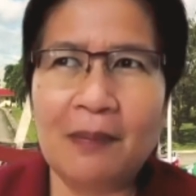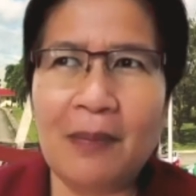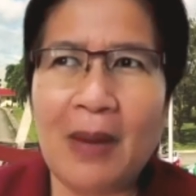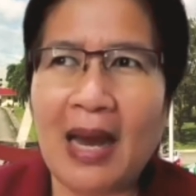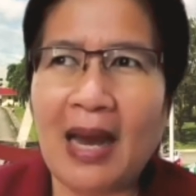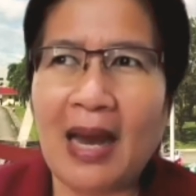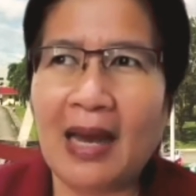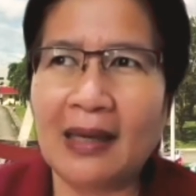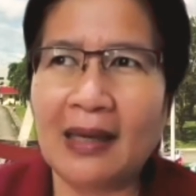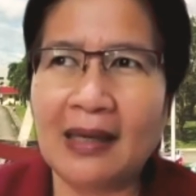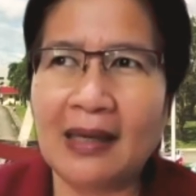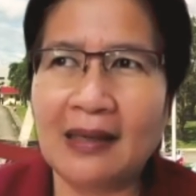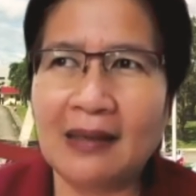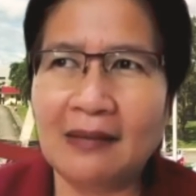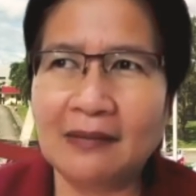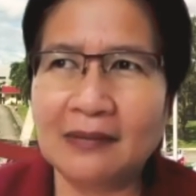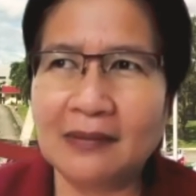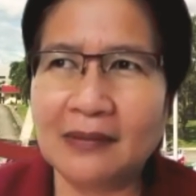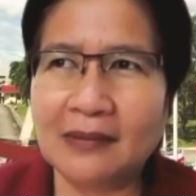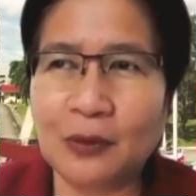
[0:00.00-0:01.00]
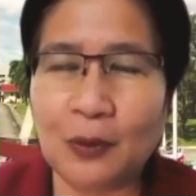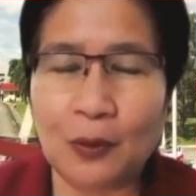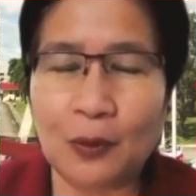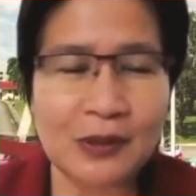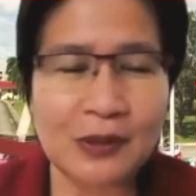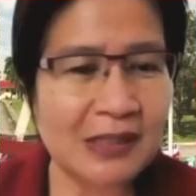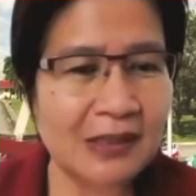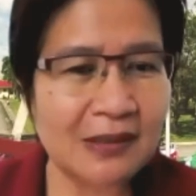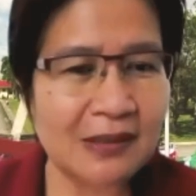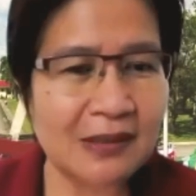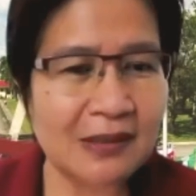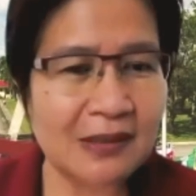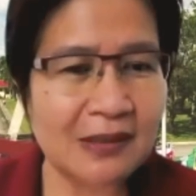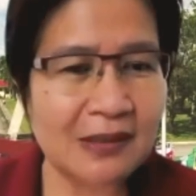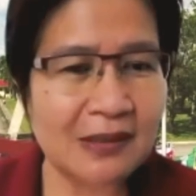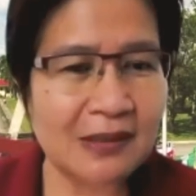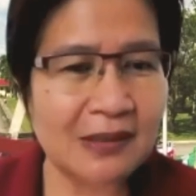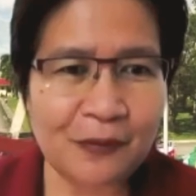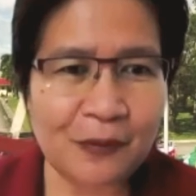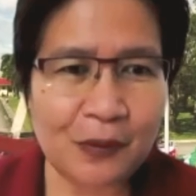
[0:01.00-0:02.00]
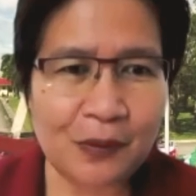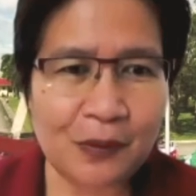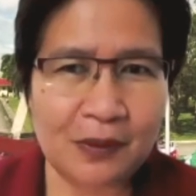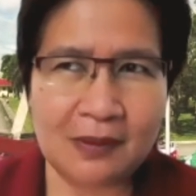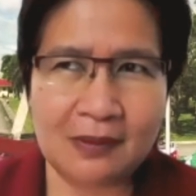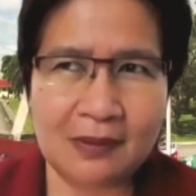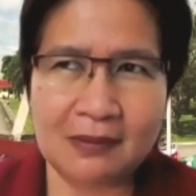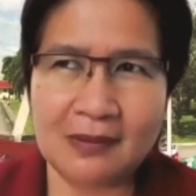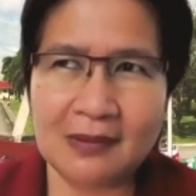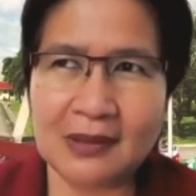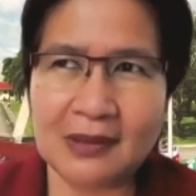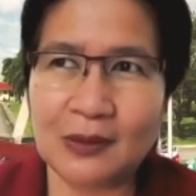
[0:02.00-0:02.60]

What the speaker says: buy groceries for